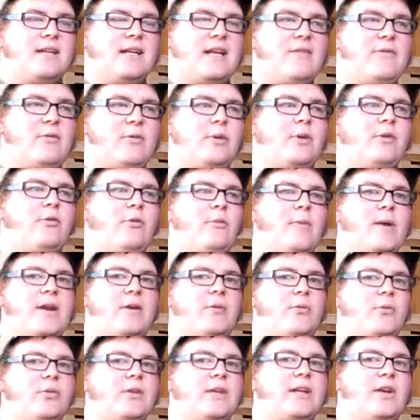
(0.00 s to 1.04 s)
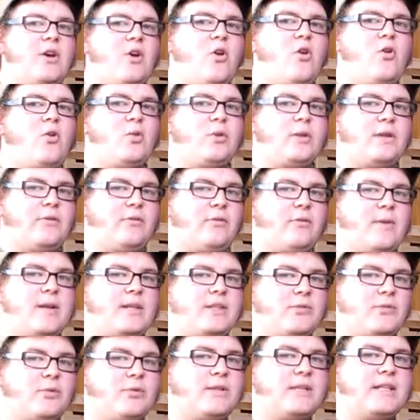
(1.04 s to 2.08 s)
even when you ferment it really cold, it
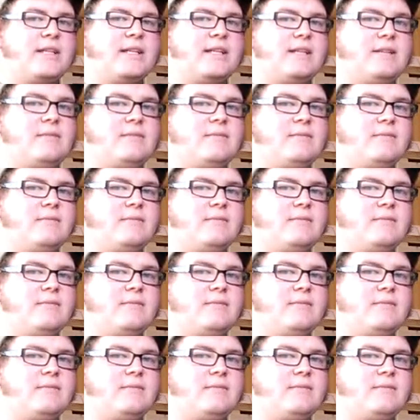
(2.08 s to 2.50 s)
ferments really